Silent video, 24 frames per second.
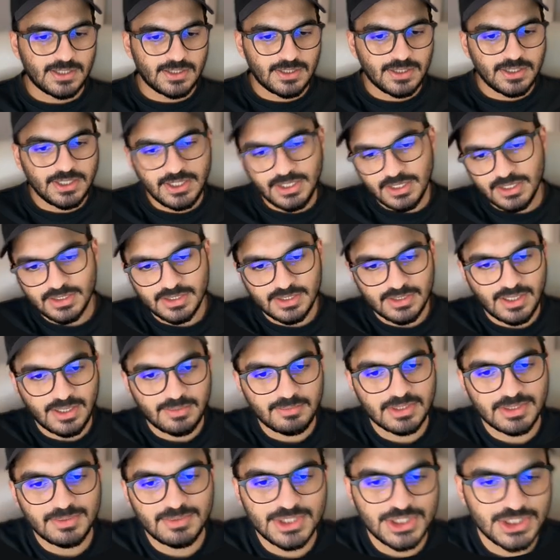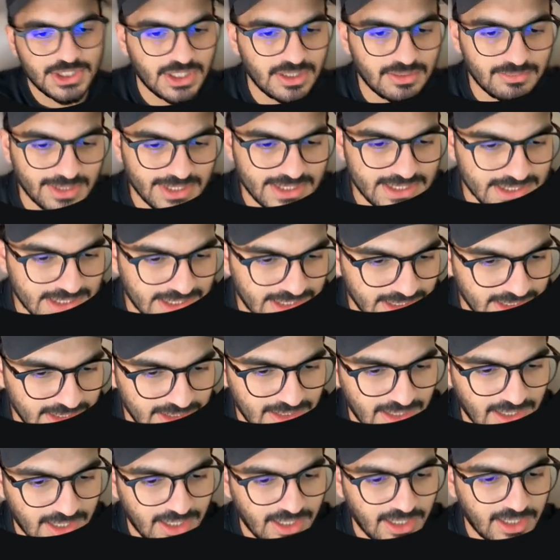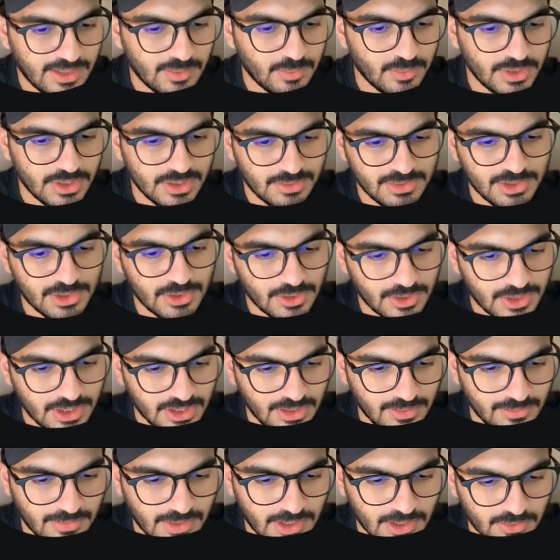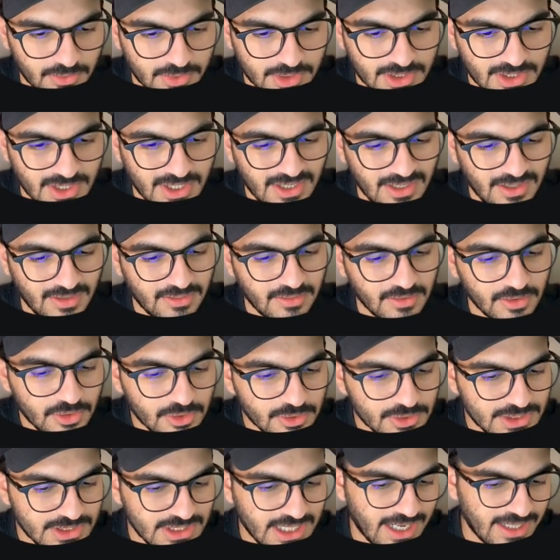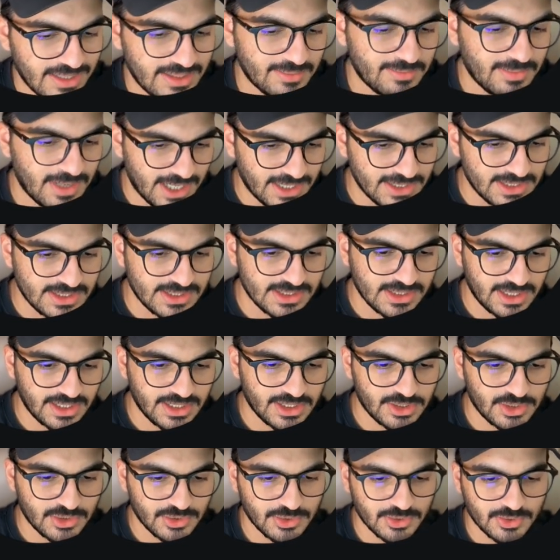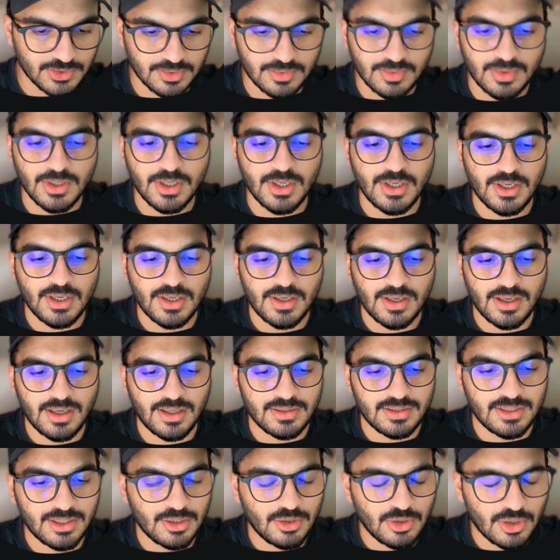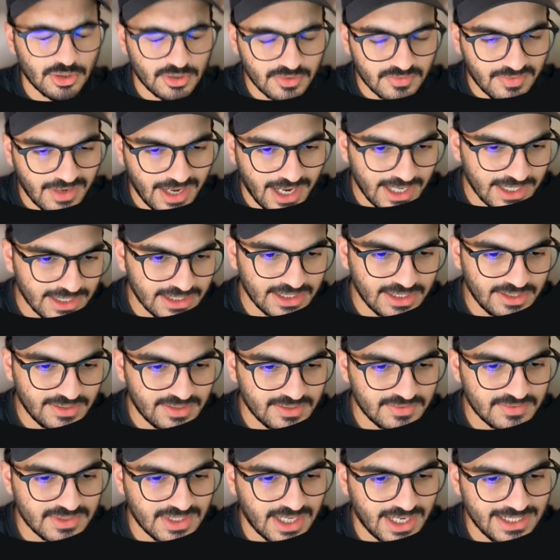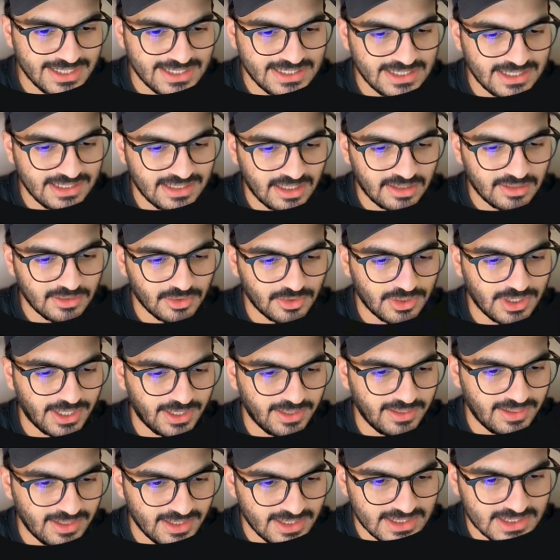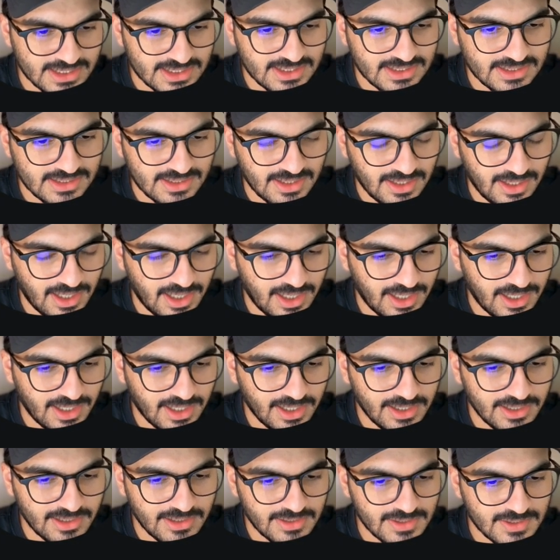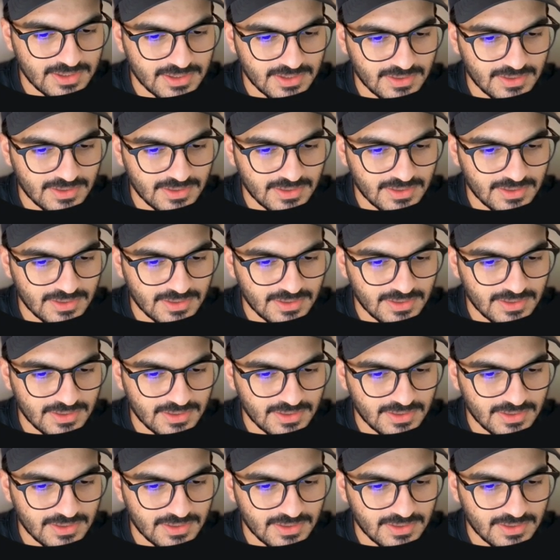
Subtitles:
Here I'm going to be sharing my screen and we're going to be talking about the goods and the bads, right? There are a lot of ad creatives I see that look like this, and